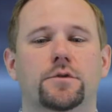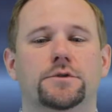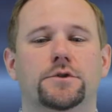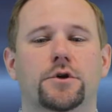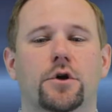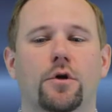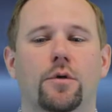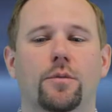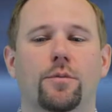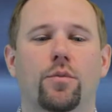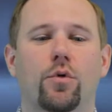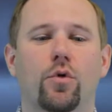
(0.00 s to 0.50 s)
which
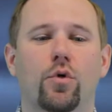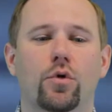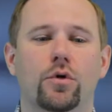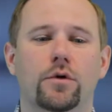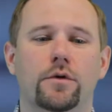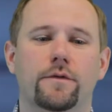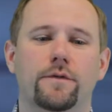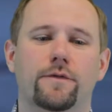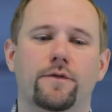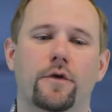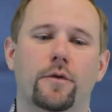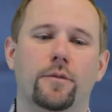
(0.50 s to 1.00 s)
are
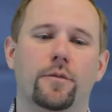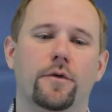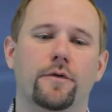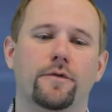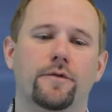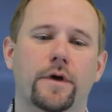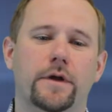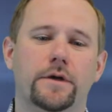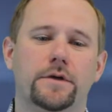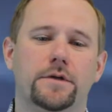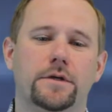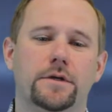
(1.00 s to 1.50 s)
important for
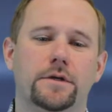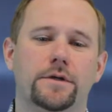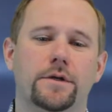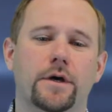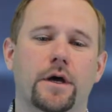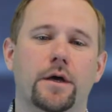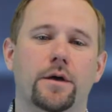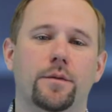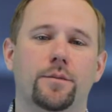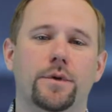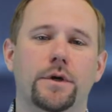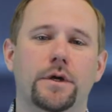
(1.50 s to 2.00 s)
preventing
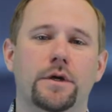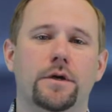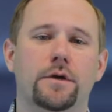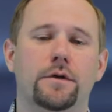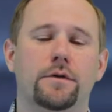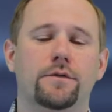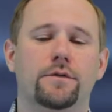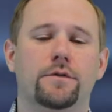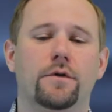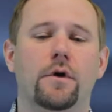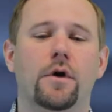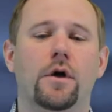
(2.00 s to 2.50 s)

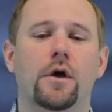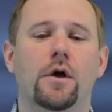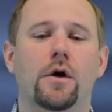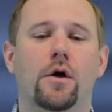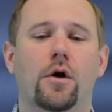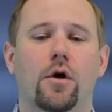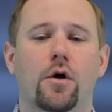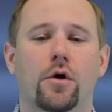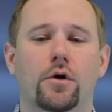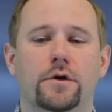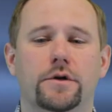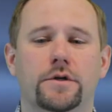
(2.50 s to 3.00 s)
diabetes,
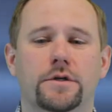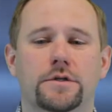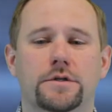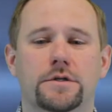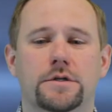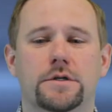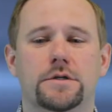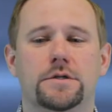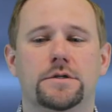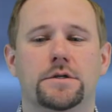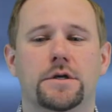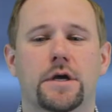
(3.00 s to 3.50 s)
heart
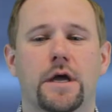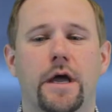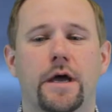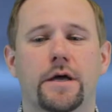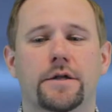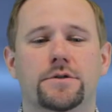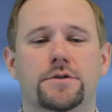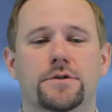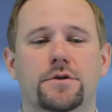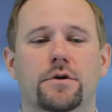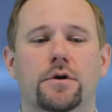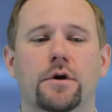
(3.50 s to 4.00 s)
disease,
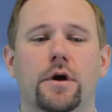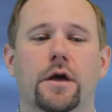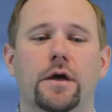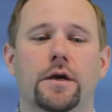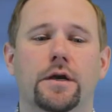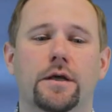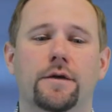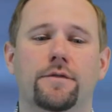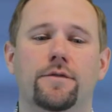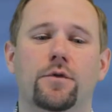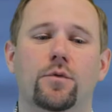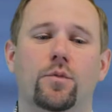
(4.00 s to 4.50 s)
cancer, and
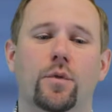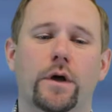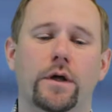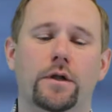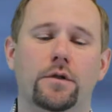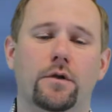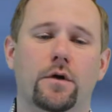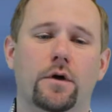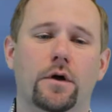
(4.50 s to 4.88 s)
even weight